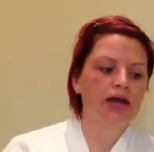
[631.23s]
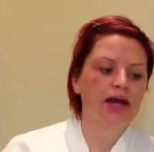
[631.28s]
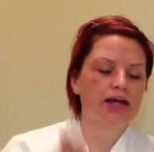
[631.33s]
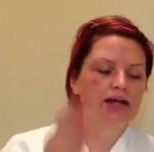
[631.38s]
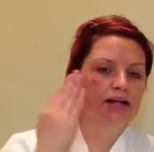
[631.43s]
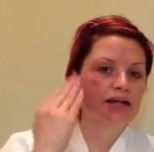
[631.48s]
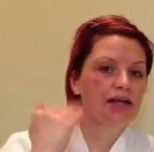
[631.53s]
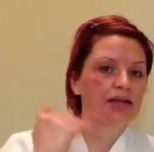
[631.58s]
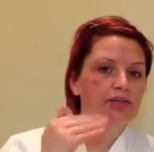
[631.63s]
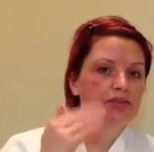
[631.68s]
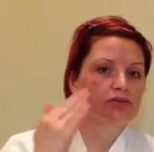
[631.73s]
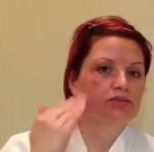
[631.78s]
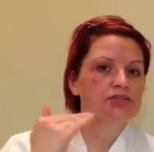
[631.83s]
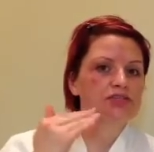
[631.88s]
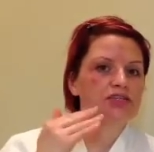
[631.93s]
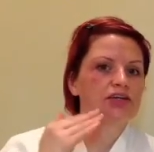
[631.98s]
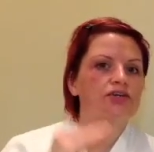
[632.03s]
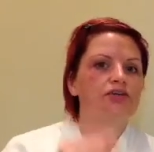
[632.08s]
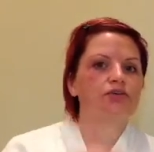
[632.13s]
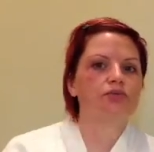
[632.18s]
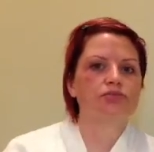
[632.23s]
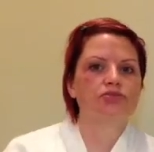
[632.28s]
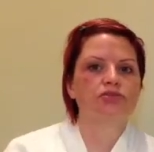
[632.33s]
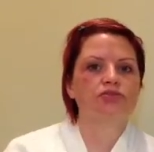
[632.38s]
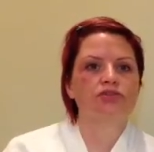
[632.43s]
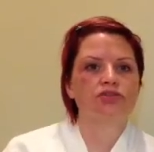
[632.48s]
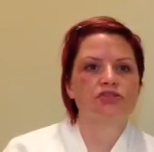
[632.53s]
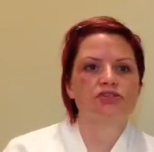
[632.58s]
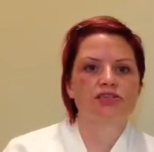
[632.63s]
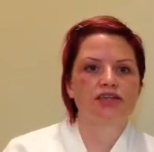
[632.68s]
and get those serums
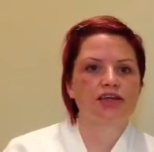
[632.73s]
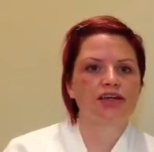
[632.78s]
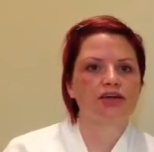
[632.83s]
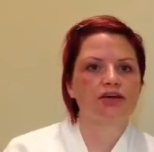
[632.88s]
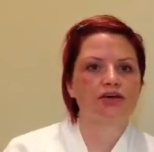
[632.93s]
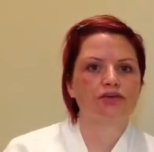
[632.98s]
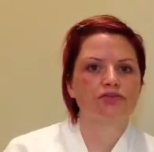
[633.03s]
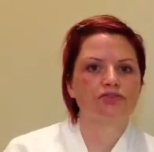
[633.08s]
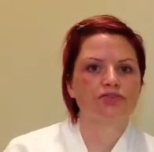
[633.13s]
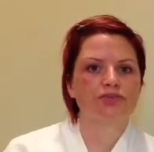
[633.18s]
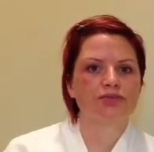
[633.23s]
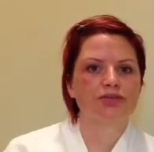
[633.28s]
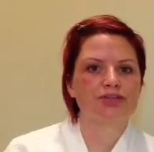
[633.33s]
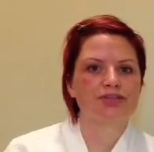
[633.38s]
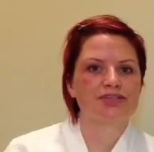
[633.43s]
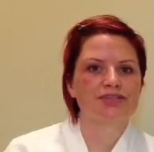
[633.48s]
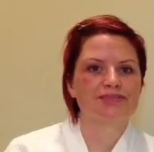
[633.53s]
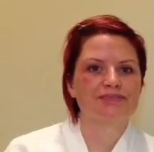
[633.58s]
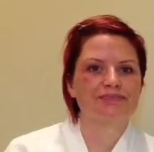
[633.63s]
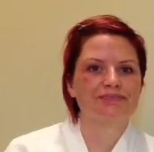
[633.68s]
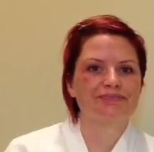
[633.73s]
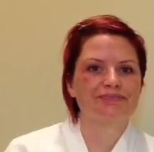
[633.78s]
on the skin afterwards.